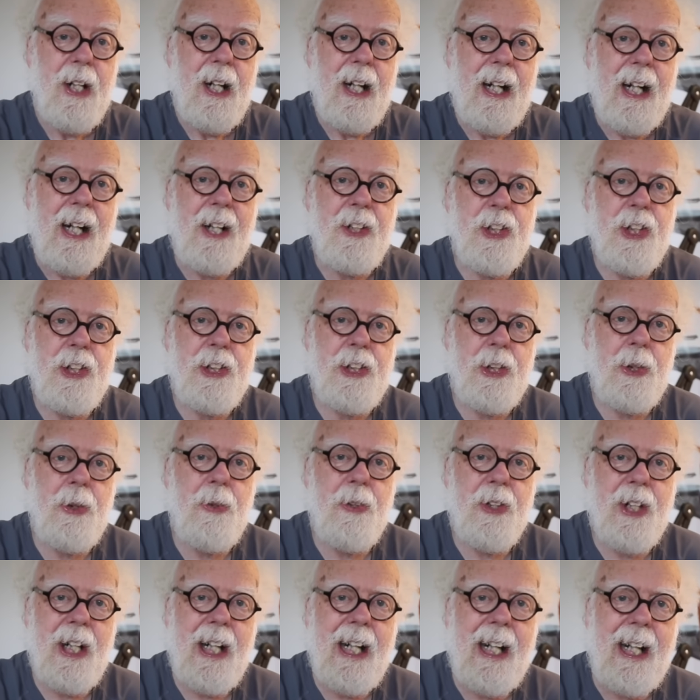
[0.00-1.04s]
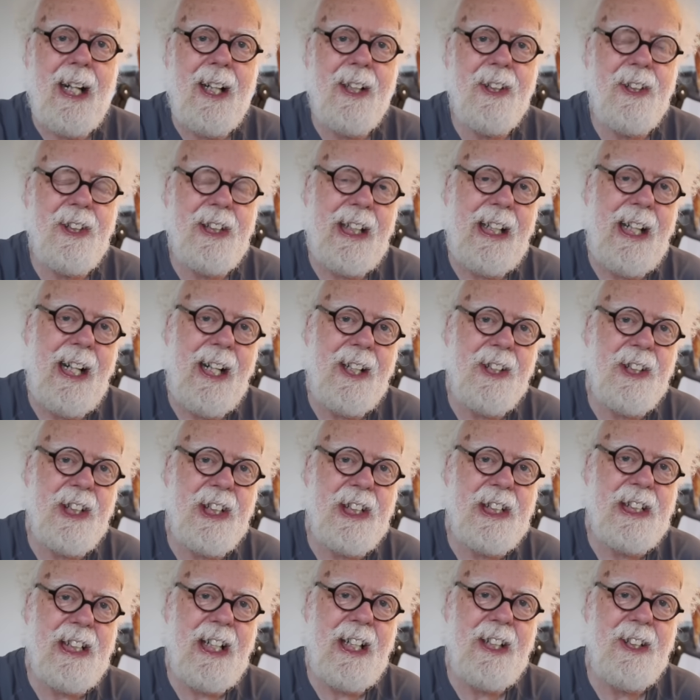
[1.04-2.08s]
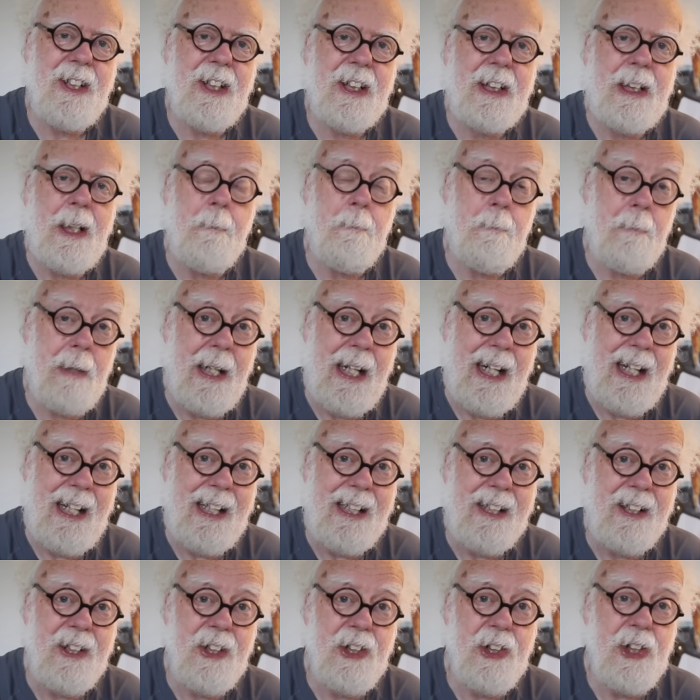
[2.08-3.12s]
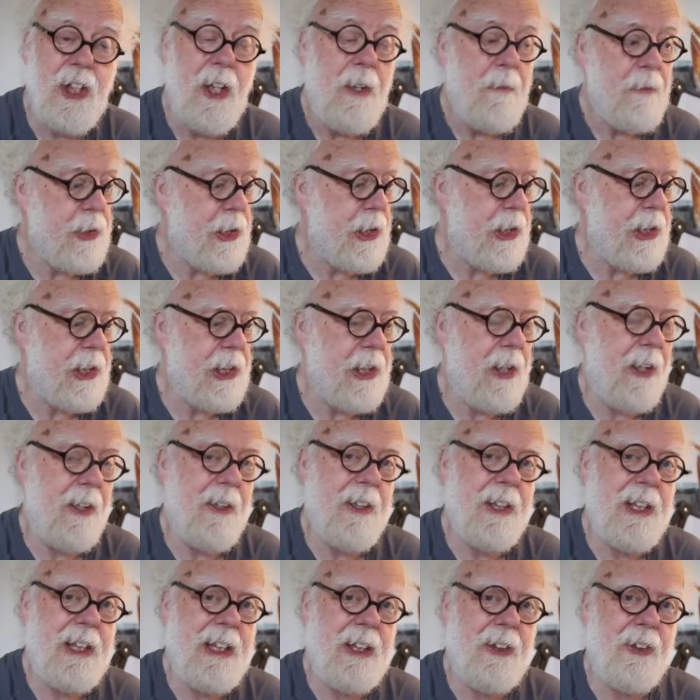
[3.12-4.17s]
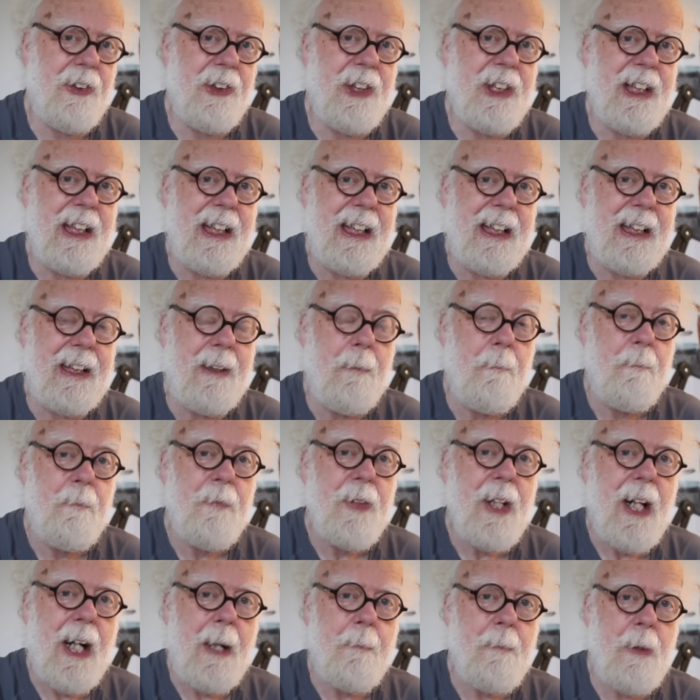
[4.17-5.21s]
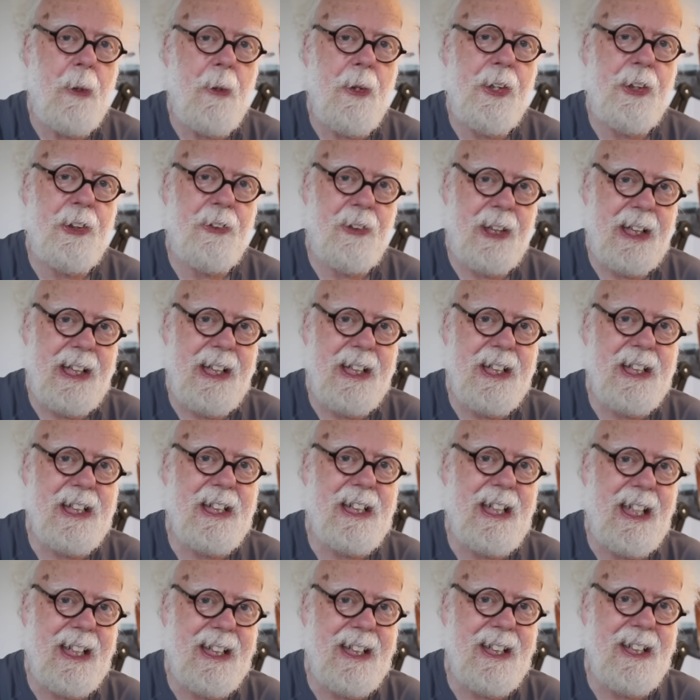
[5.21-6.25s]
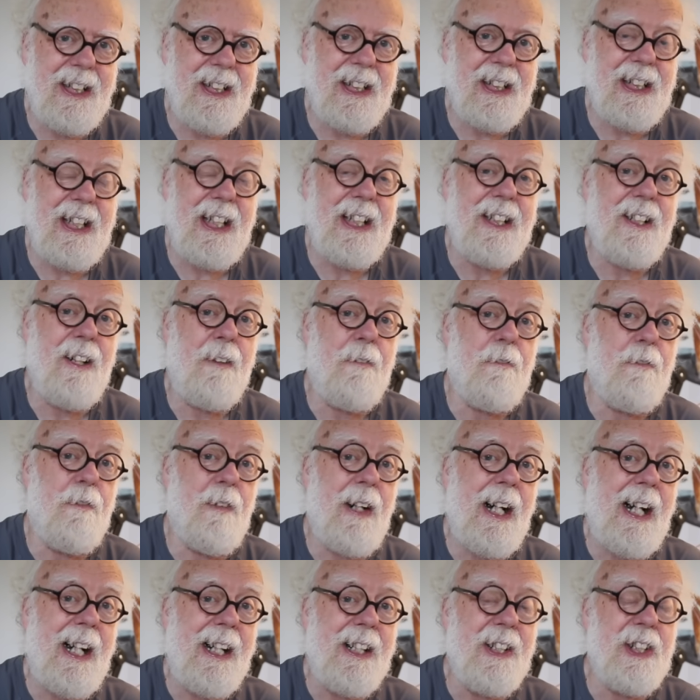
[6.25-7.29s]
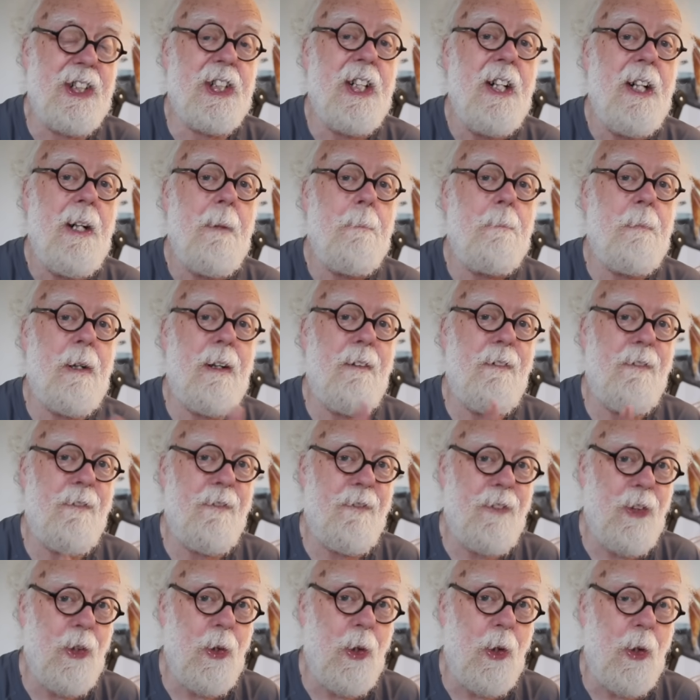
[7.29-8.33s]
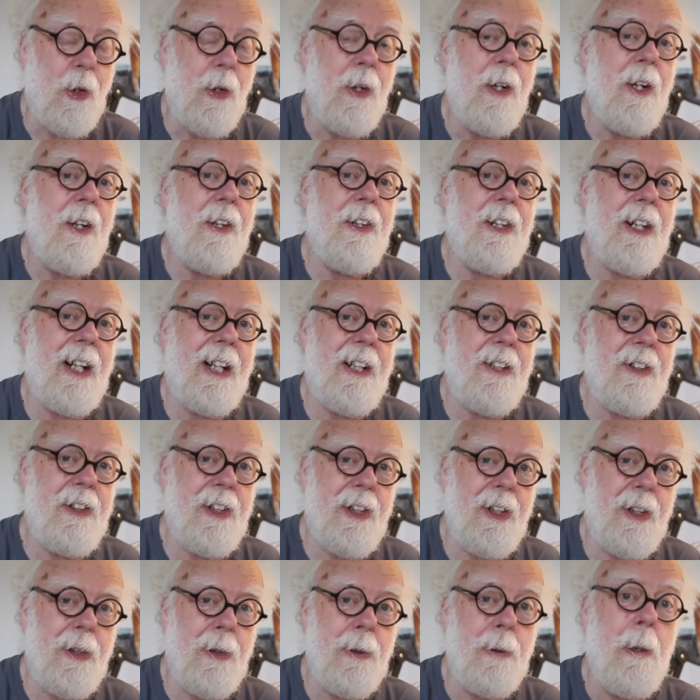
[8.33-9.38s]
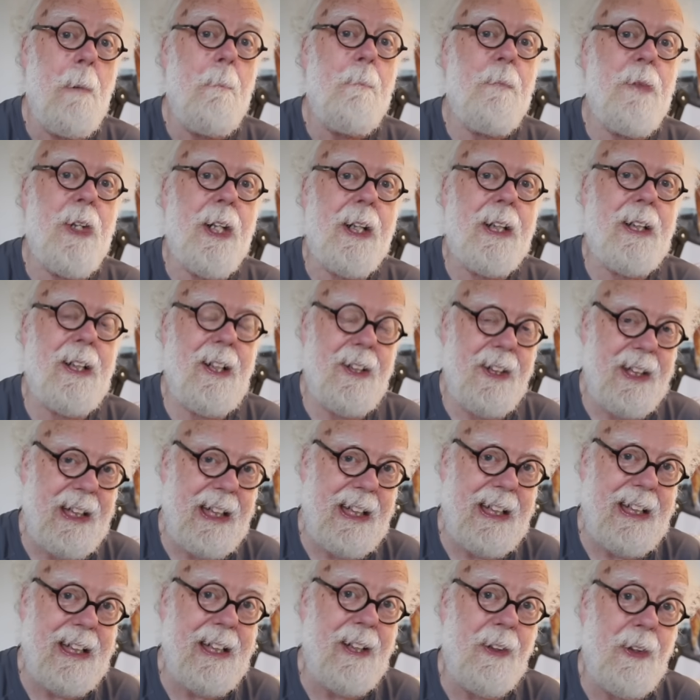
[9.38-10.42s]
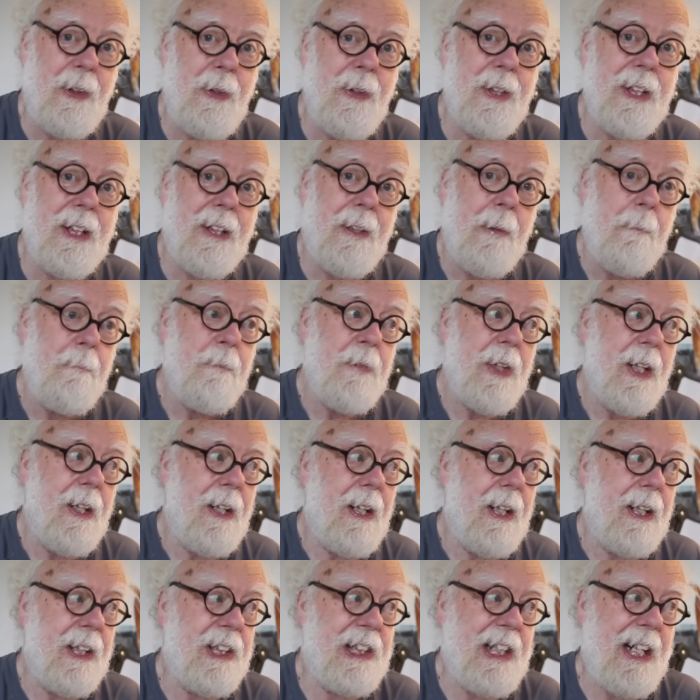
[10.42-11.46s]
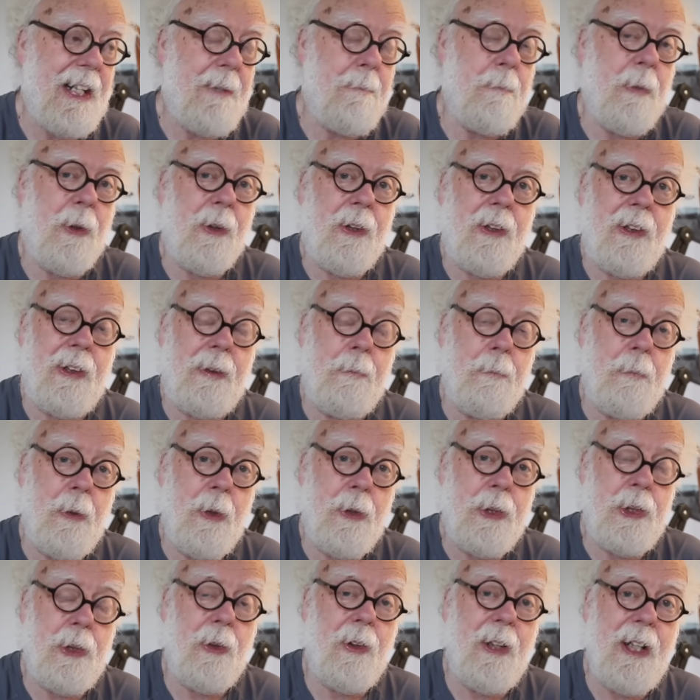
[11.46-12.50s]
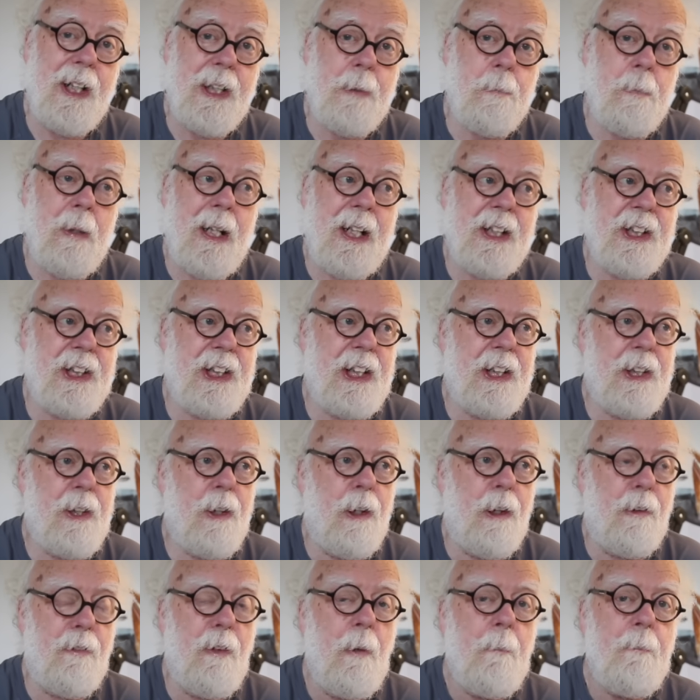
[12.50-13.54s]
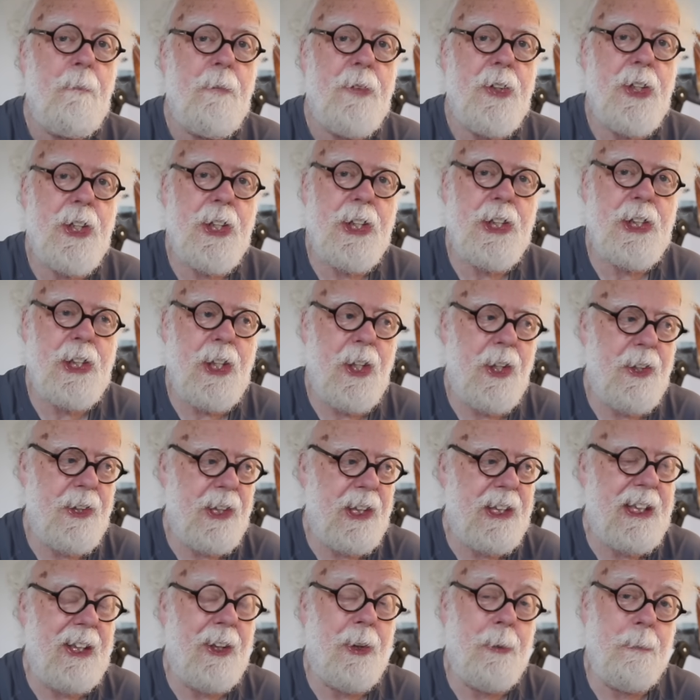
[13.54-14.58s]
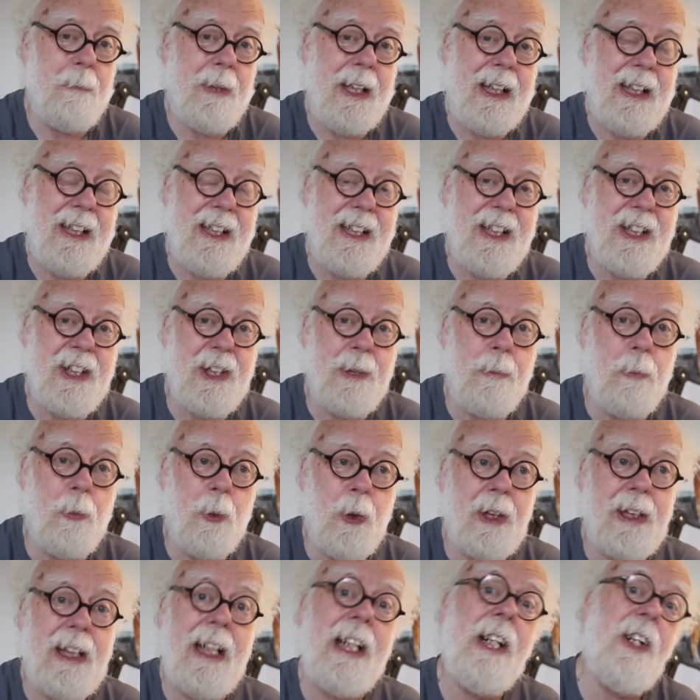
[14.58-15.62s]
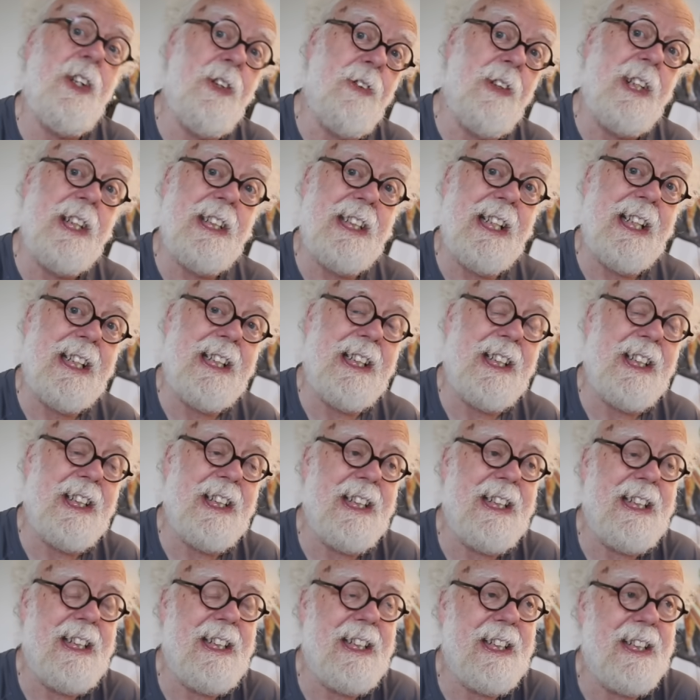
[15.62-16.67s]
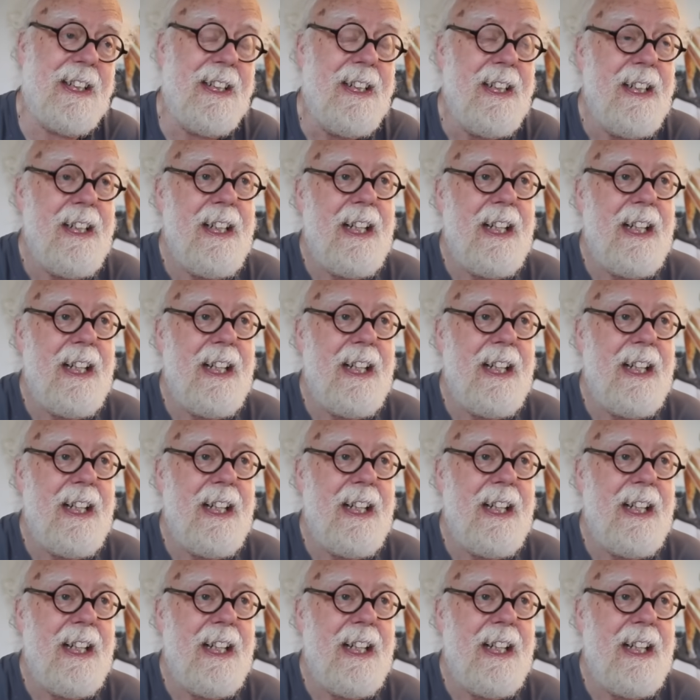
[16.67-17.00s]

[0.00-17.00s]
And to do that, they had to send the command to start tilting about three seconds in advance before they knew the, the lunar ascent mod module had blasted off to start the tilt mechanism working three seconds later.